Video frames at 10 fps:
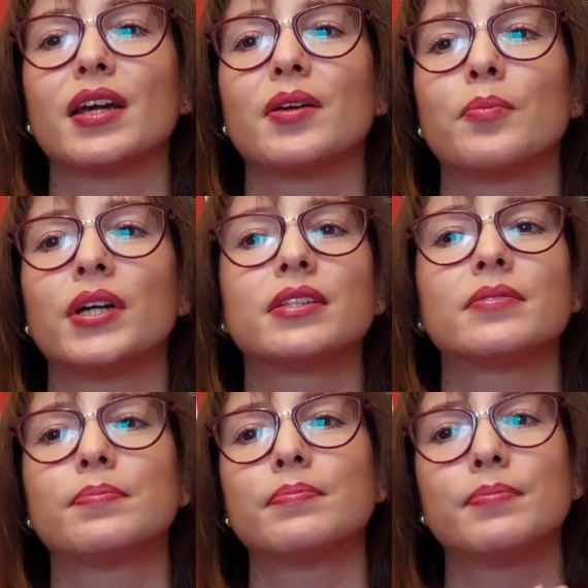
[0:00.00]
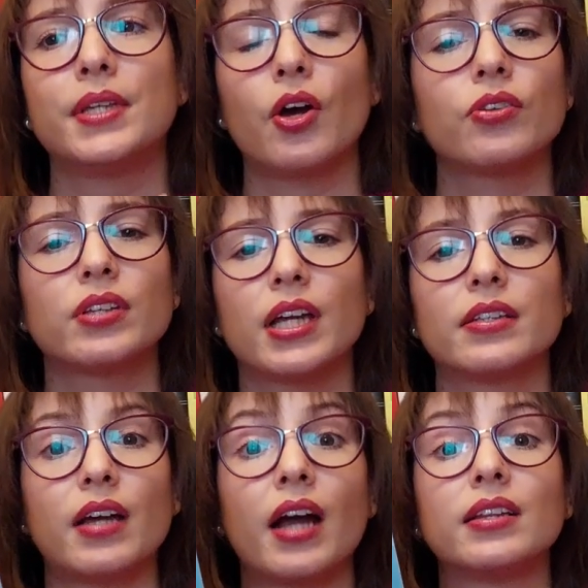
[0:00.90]
But beyond that,
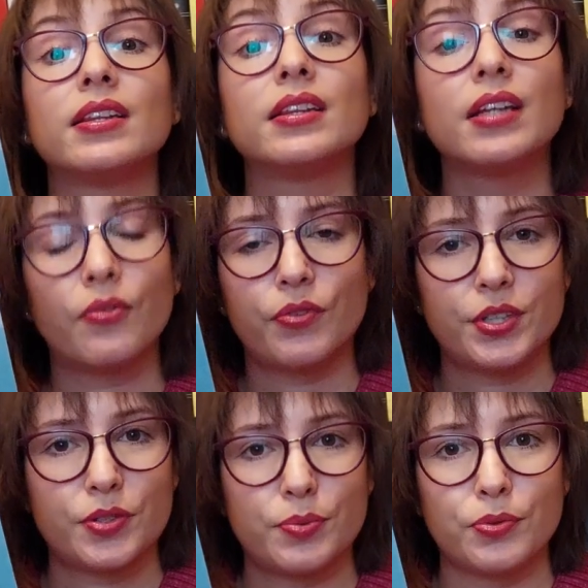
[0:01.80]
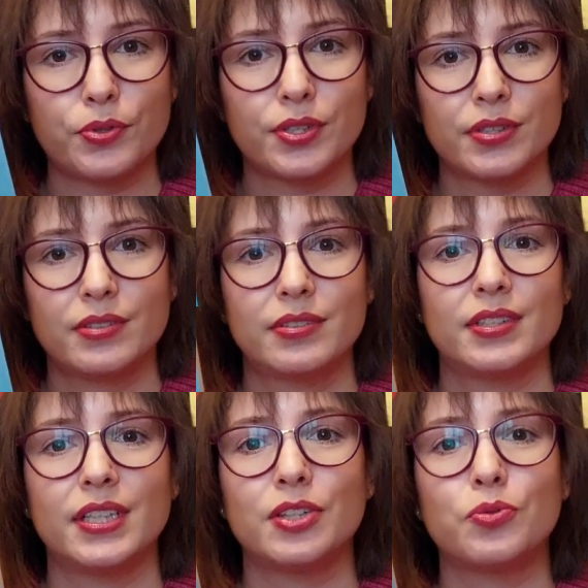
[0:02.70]
I love this book.
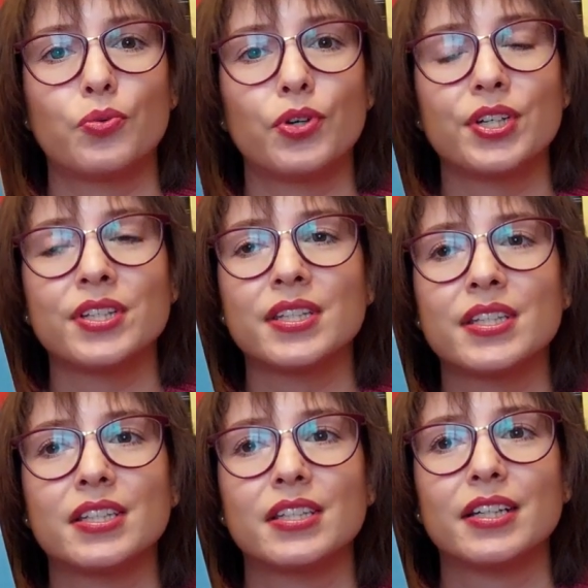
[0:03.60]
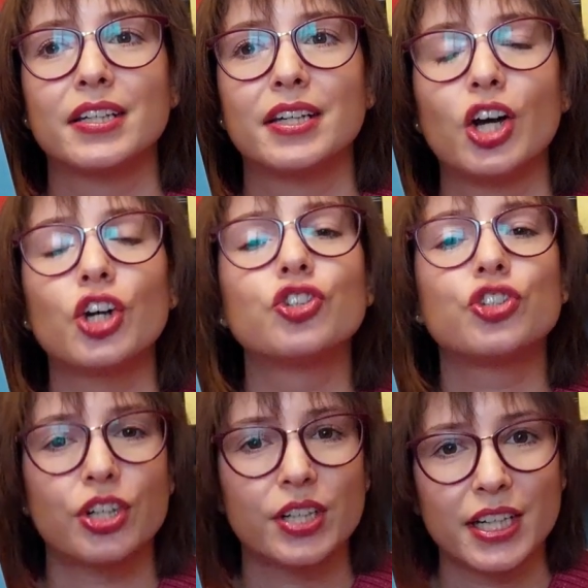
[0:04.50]
It was a
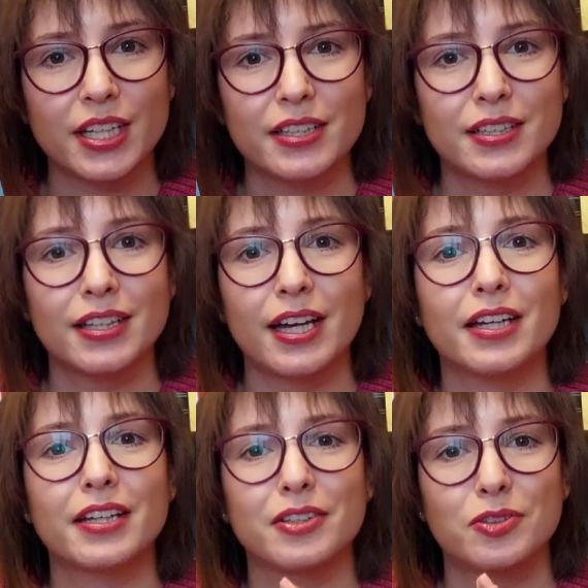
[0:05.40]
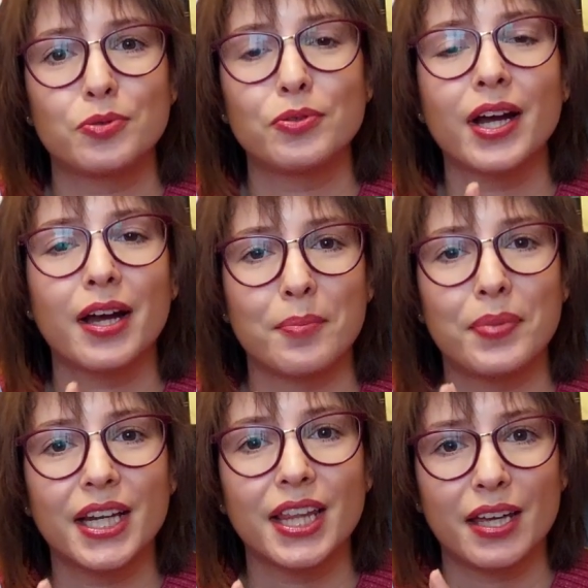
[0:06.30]
journey, like, to
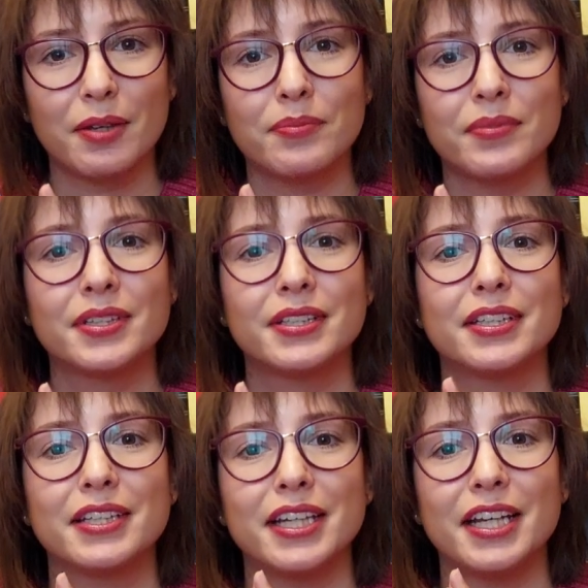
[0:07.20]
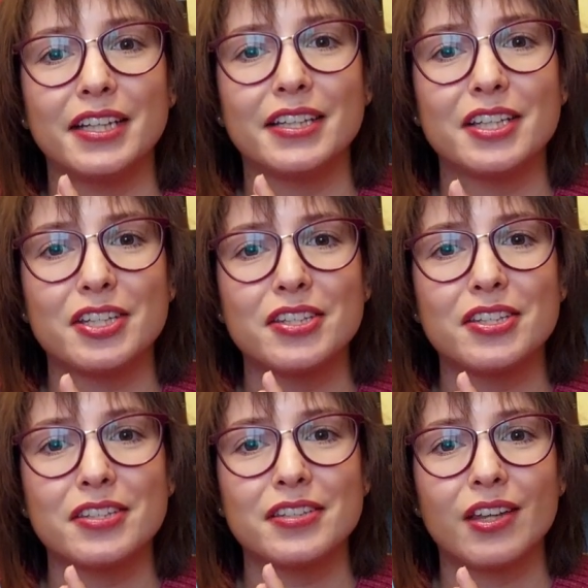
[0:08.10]
accompany them in
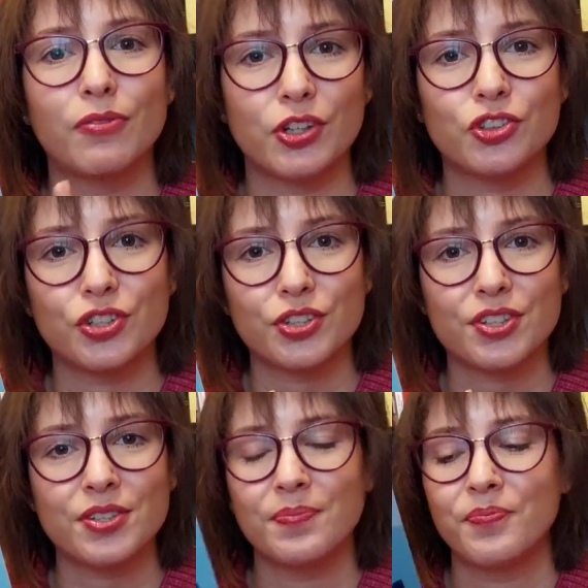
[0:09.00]
these adventures.